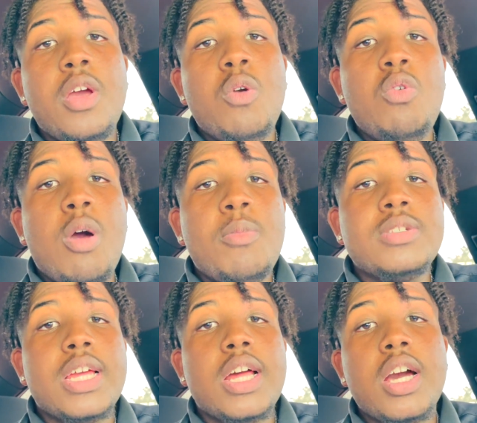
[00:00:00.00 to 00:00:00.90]
We're almost
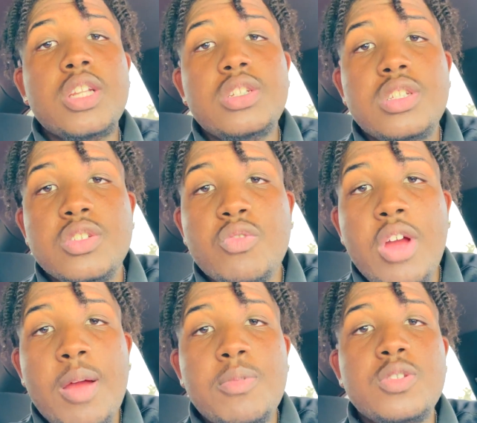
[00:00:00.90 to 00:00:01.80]
at 100
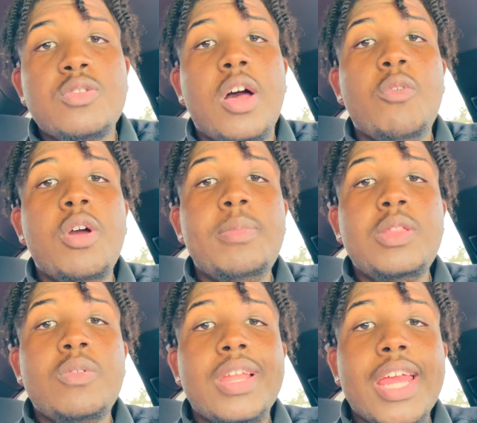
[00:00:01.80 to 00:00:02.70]
subscribers, so I will be
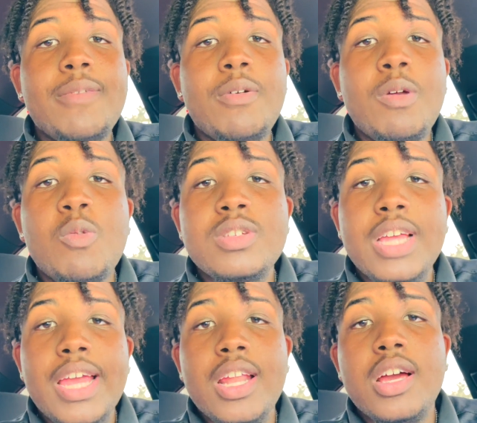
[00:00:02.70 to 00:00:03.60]
doing a giveaway once I
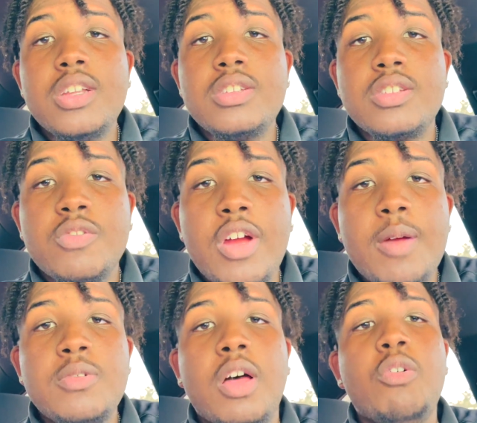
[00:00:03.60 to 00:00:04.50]
hit 100
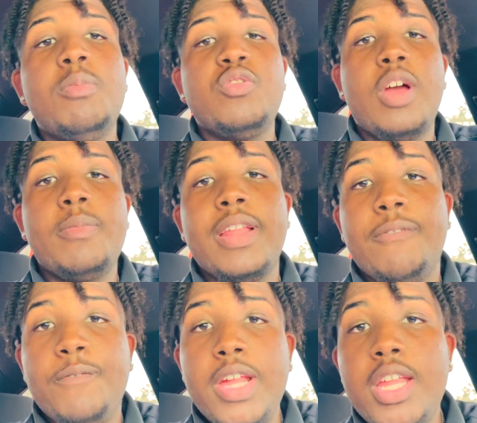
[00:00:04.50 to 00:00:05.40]
subscribers. I will be dropping a
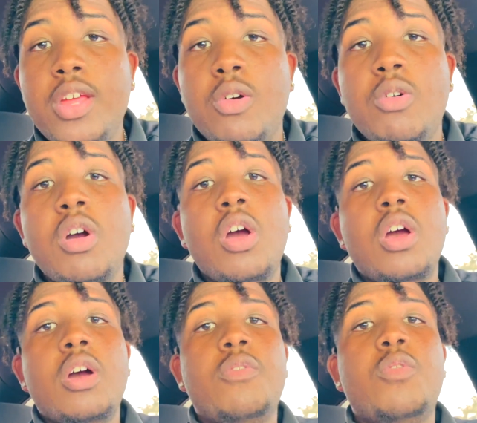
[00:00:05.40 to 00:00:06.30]
video
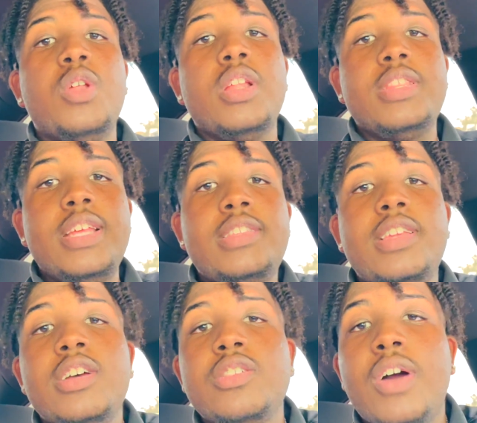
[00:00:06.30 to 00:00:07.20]
for the
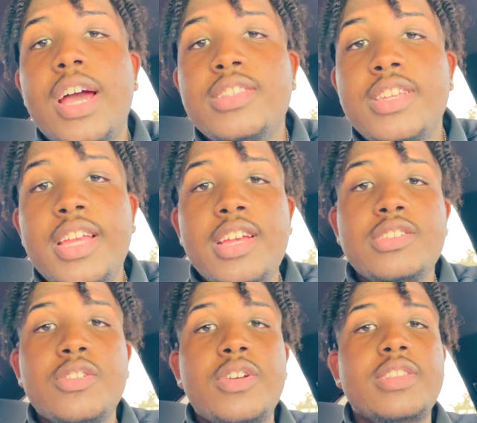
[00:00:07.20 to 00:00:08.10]
details on how to
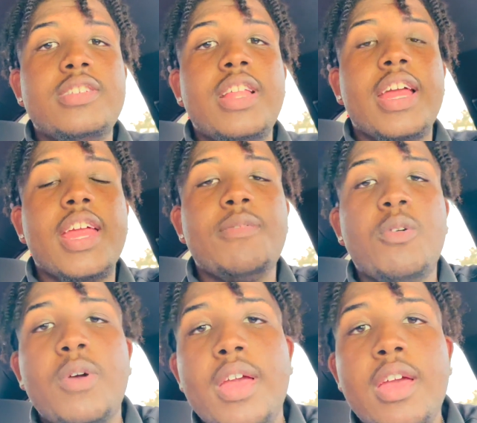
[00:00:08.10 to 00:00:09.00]
enter into that
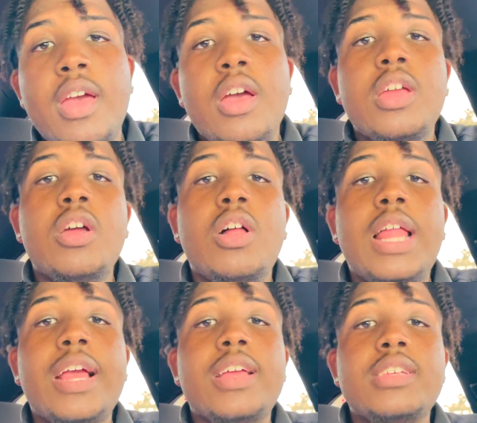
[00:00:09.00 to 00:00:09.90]
giveaway. Y'all
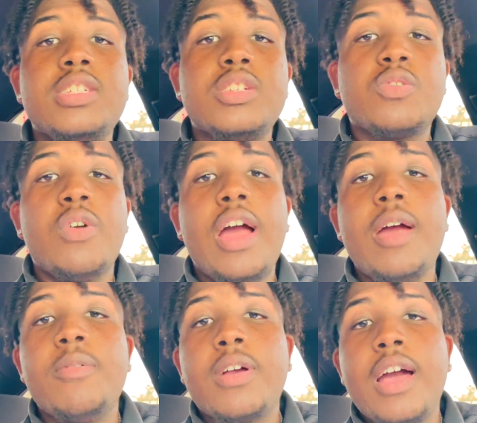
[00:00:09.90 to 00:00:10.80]
like,
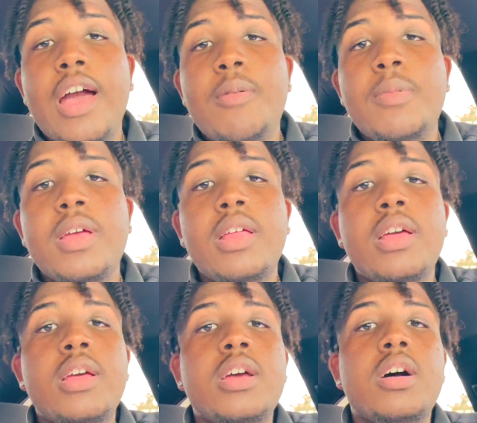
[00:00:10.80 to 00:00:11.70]
subscribe, comment,
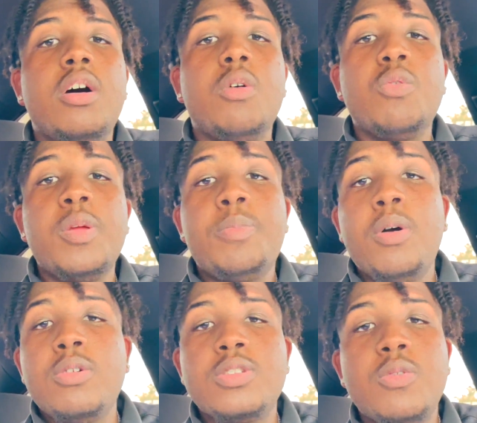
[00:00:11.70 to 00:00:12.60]

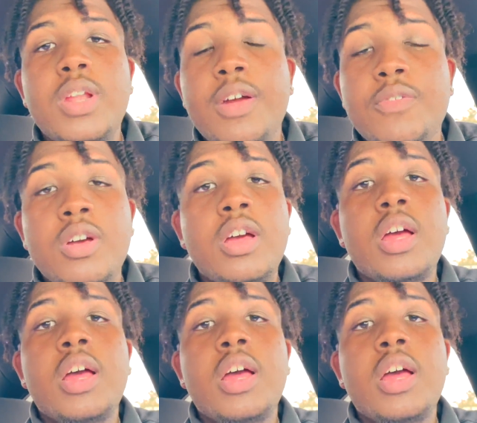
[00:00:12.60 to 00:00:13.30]
repost, or whatever.